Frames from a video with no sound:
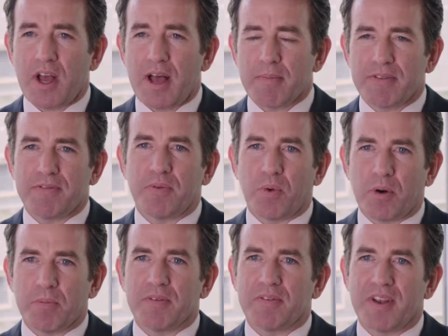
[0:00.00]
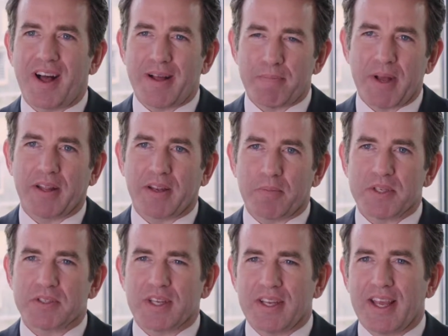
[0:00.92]
common form of
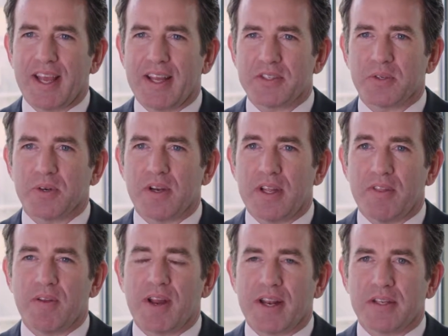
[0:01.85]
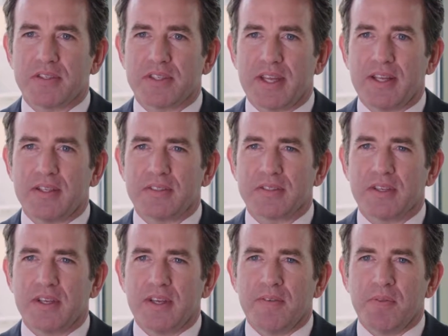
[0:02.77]
non-melanoma skin cancer in the United
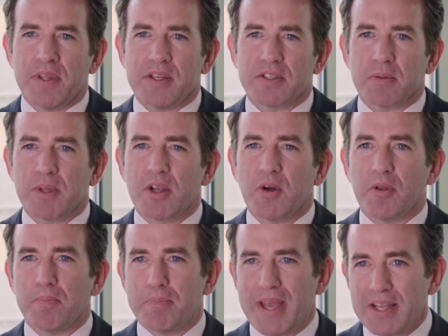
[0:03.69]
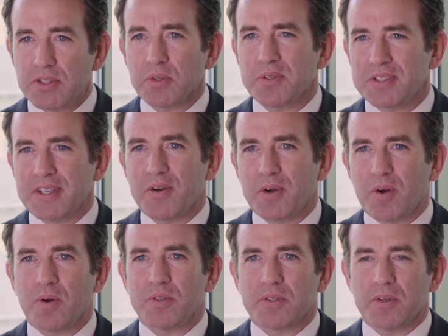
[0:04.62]
States is something called basal cell
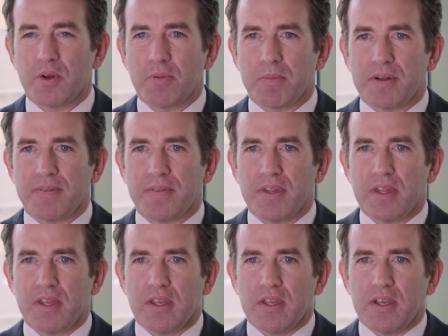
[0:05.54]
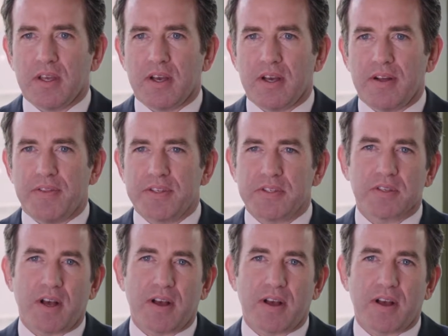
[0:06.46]
carcinoma. This is